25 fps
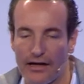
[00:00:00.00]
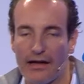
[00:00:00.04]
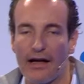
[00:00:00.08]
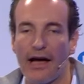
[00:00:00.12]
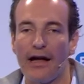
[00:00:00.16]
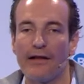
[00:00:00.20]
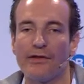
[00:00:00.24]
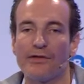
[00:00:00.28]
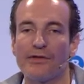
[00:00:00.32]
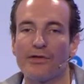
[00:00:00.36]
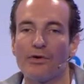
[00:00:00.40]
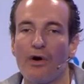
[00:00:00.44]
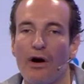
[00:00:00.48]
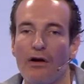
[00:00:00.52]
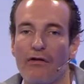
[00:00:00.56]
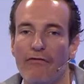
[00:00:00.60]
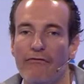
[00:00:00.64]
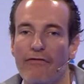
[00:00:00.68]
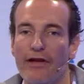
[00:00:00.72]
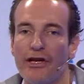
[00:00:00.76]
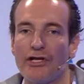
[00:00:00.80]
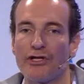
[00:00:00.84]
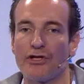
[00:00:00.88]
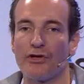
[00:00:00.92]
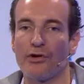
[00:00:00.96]
And so our
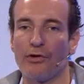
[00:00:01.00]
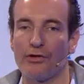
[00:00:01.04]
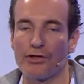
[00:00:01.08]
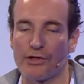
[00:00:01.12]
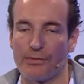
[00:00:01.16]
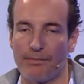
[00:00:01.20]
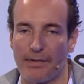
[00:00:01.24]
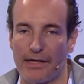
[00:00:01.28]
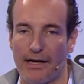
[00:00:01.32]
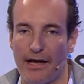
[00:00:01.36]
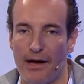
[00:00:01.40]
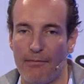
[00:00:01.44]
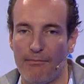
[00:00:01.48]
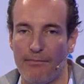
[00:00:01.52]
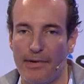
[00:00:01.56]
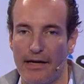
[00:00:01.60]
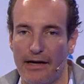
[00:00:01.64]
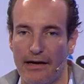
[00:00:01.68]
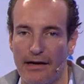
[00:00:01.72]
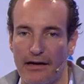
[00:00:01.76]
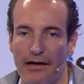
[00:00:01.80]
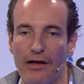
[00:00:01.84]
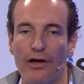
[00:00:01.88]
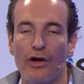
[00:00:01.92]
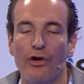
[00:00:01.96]
vision also become
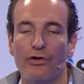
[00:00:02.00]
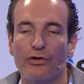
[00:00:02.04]
bigger.